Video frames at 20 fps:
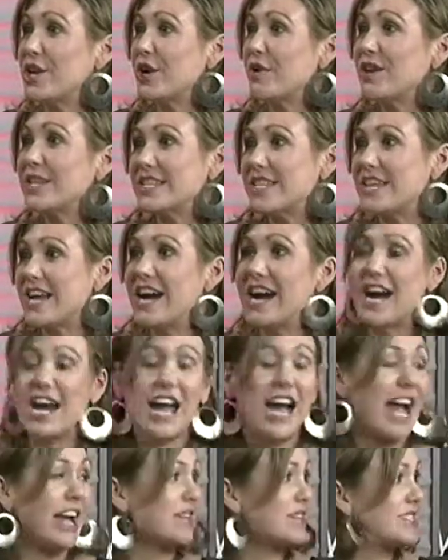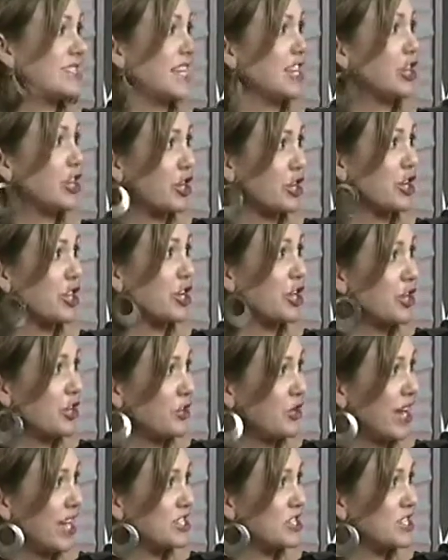know, I would say the earlier
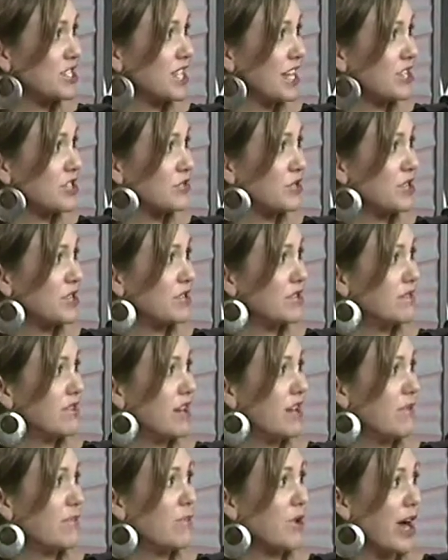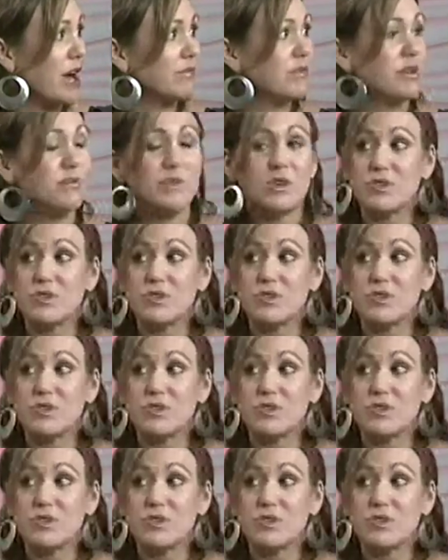you catch a sexual problem,